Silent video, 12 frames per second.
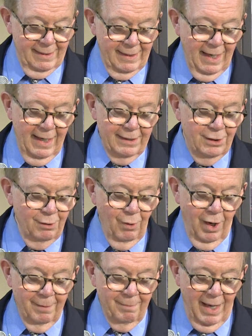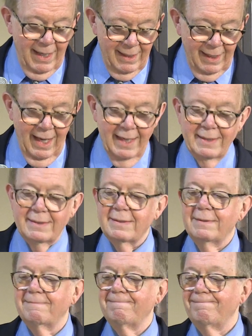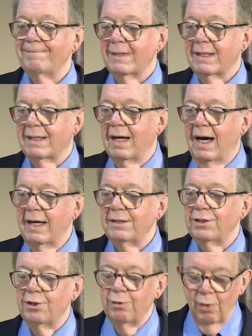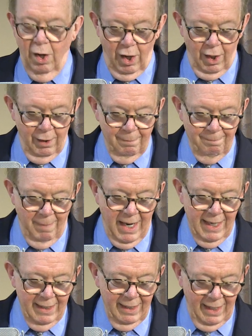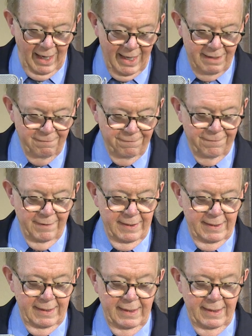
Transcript: God, you are my light. God, you are my life.